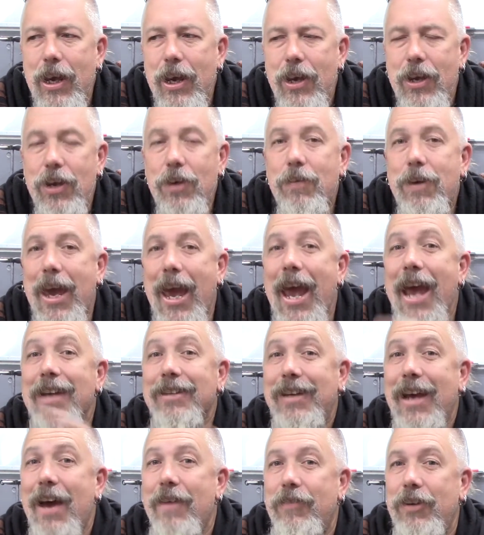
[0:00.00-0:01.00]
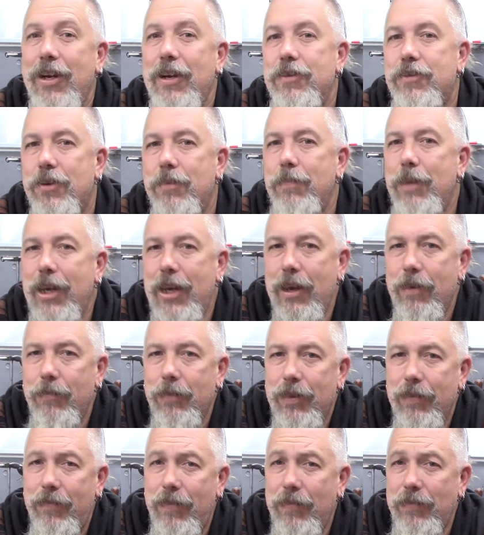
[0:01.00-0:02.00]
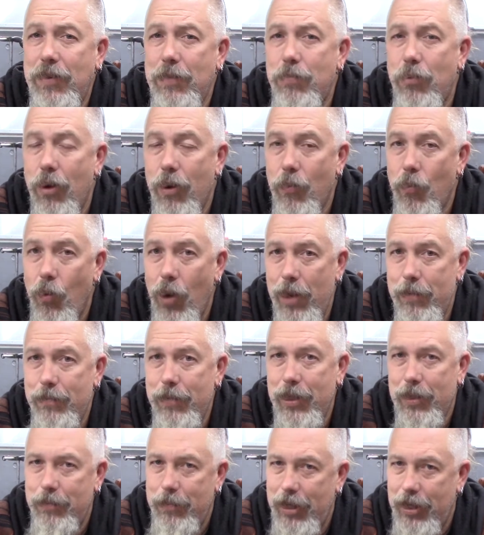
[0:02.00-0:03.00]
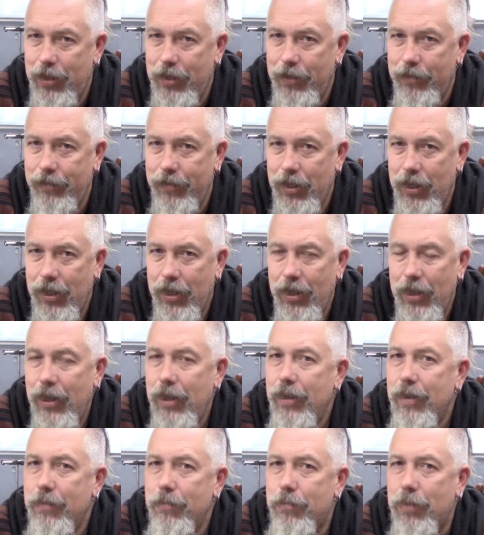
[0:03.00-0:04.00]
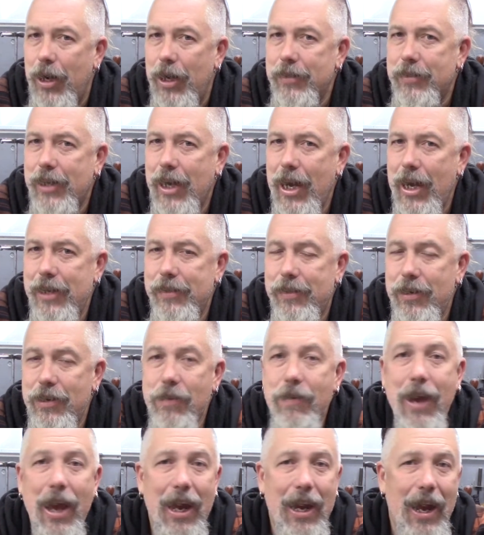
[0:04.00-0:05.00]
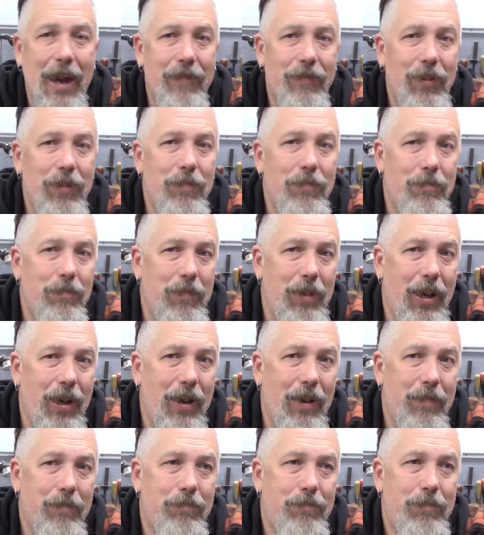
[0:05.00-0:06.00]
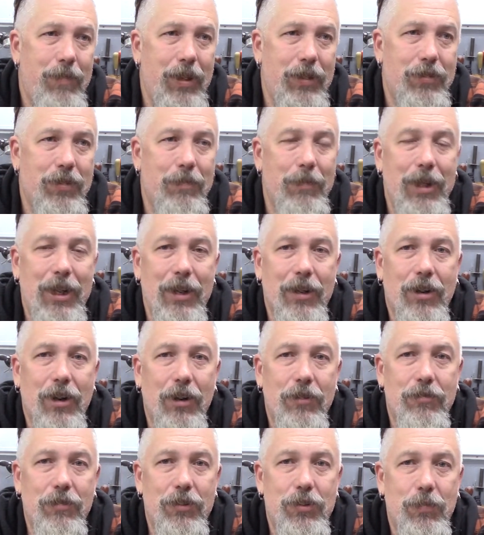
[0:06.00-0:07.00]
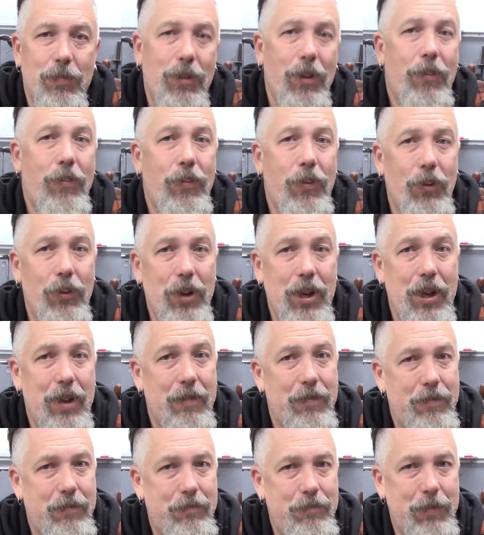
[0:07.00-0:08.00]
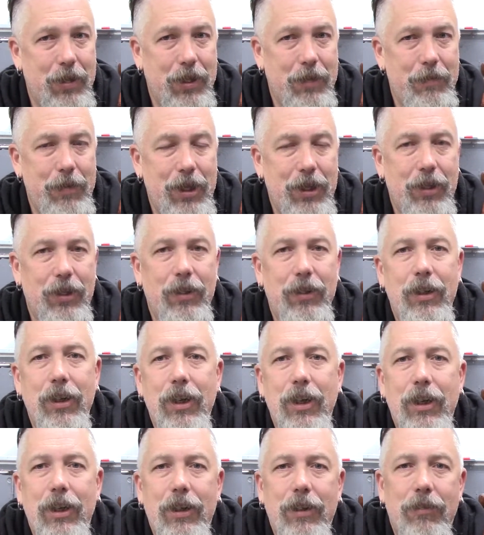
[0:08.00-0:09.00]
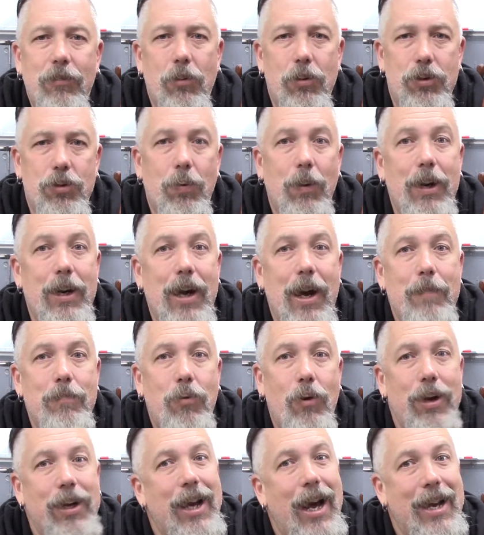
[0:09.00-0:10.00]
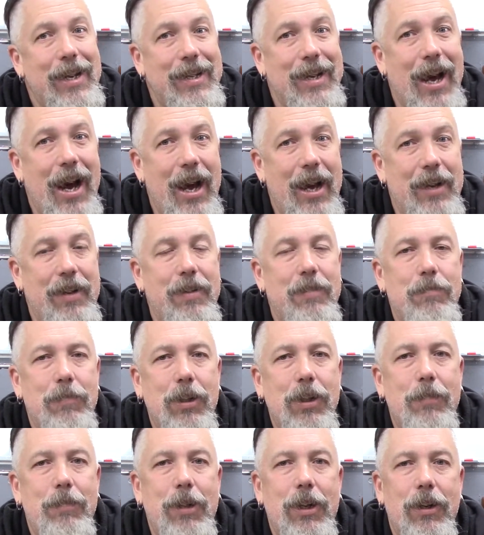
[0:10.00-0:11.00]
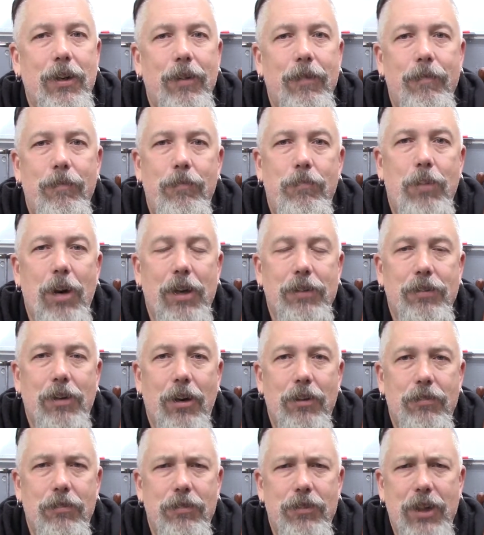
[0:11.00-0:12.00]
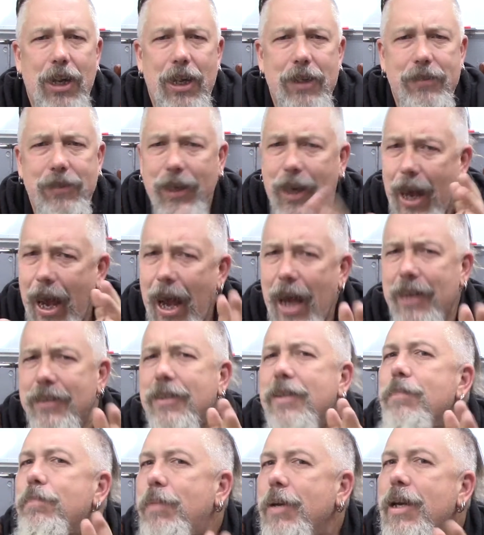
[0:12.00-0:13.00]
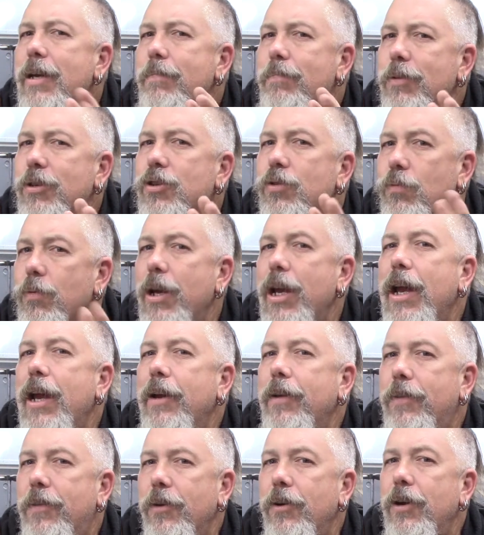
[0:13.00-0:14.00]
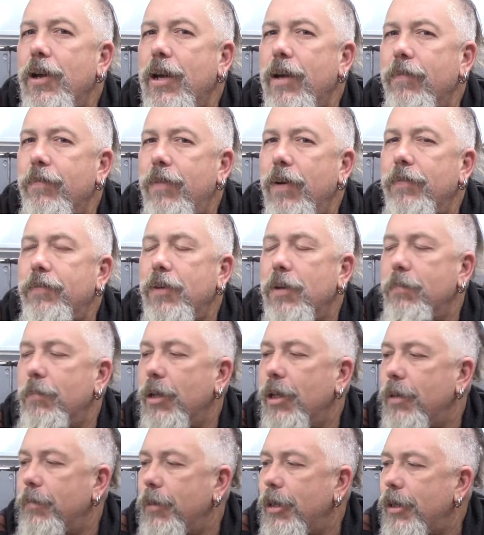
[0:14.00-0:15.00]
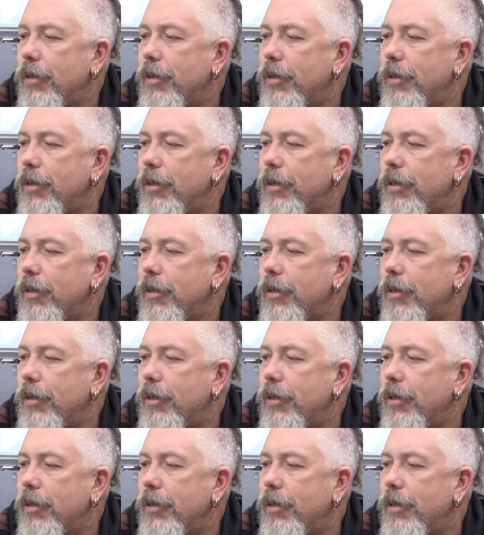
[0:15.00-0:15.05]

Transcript: you can't have an intermediate with a 50.1 millimeter brass case, and you can't have an intermediate cartridge with a 30 millimeter or 29.99 millimeter brass cartridge case. It has to be between 30 and 50 millimeters,